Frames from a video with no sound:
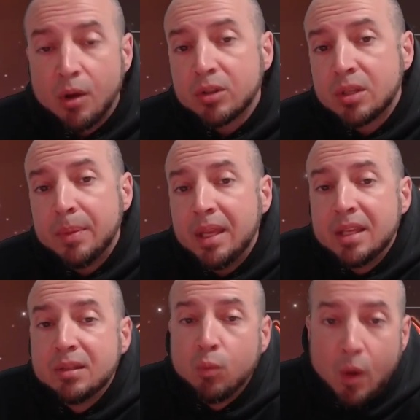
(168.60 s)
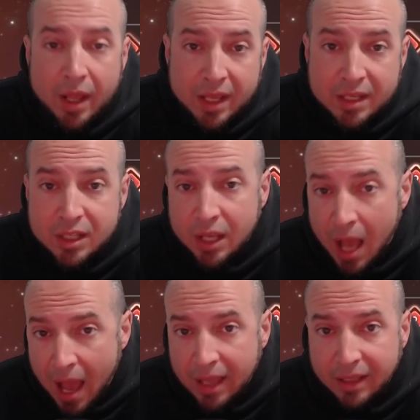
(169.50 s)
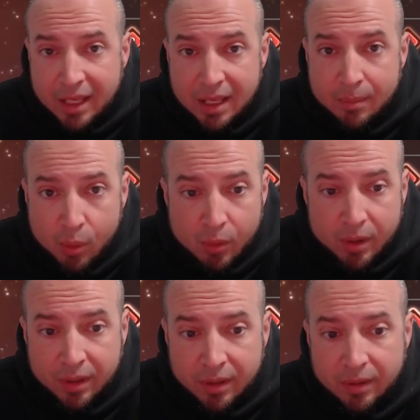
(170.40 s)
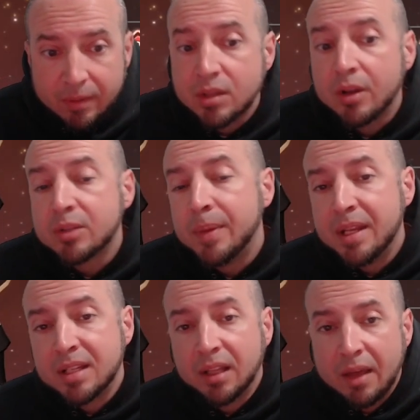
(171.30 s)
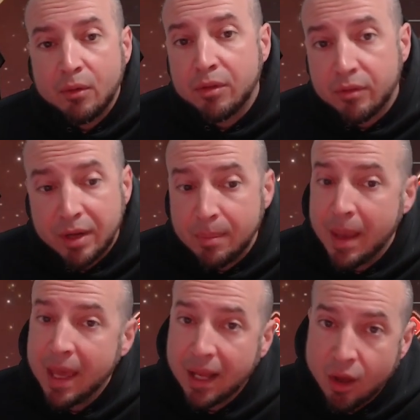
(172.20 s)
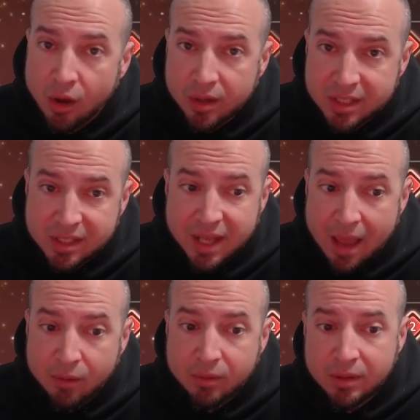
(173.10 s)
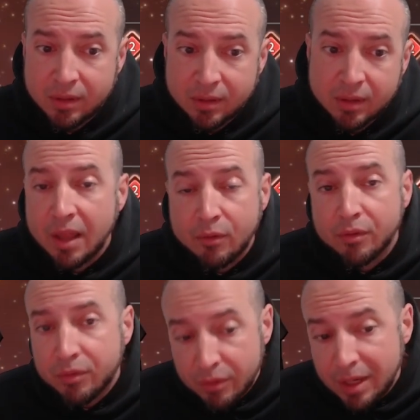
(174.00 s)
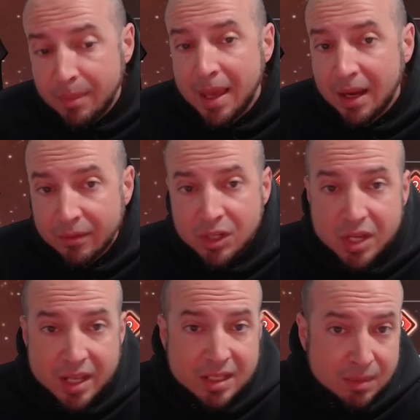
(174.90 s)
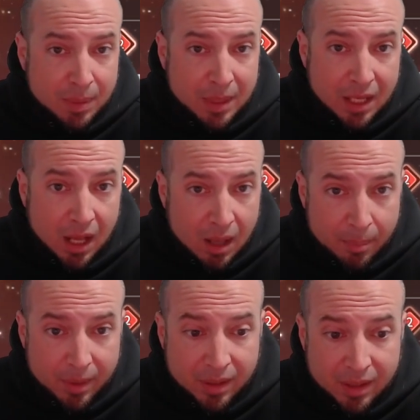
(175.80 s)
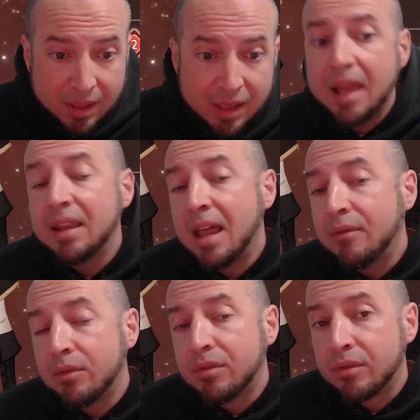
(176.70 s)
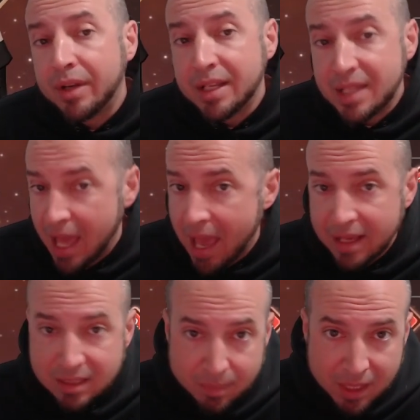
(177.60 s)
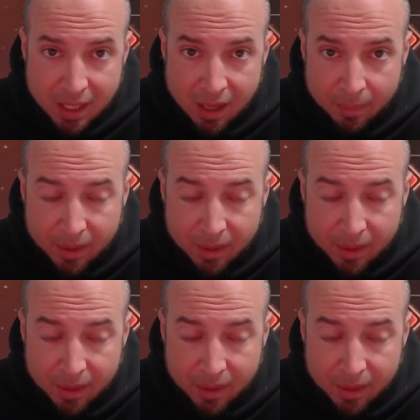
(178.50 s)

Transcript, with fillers: His ultimate is what is highly important. His ultimate is a level 3 mana cost down, level 3 mana regen speed up, and level 3 attack speed